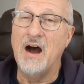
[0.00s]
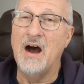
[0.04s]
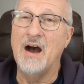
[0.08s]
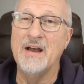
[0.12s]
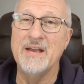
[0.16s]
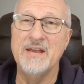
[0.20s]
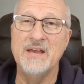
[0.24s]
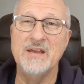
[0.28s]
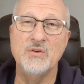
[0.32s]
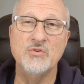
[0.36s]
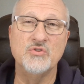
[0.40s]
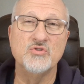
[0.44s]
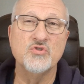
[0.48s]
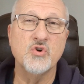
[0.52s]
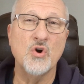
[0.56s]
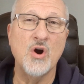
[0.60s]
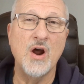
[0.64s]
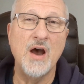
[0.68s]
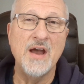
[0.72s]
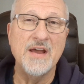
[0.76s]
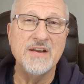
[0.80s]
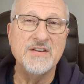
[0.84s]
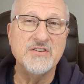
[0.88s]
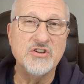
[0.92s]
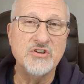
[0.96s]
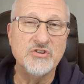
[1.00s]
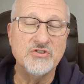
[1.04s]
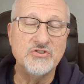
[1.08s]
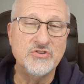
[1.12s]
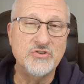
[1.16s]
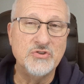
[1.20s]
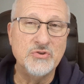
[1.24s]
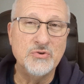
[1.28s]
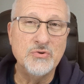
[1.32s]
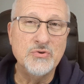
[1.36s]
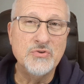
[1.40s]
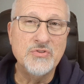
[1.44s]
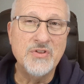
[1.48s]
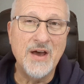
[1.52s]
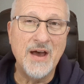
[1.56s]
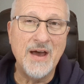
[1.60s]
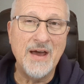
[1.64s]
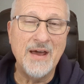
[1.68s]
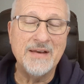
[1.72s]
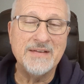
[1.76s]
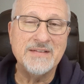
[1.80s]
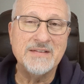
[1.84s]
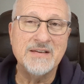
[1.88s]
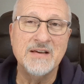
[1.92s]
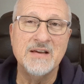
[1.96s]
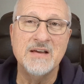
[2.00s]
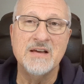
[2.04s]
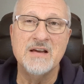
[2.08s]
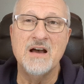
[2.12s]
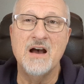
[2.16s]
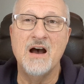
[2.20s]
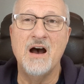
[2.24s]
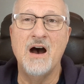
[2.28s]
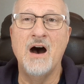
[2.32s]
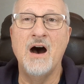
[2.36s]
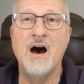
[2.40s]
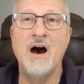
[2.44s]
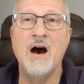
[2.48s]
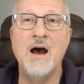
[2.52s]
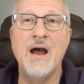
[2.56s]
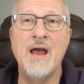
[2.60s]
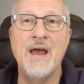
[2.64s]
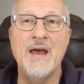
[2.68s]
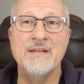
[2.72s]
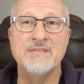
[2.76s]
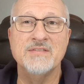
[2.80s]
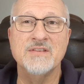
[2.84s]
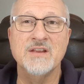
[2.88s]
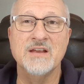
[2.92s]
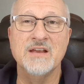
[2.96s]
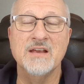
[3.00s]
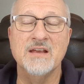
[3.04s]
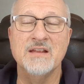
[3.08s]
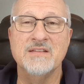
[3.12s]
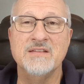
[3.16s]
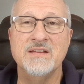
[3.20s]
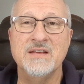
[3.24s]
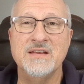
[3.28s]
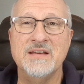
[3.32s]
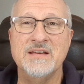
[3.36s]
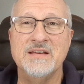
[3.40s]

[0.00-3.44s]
He tried to do that at the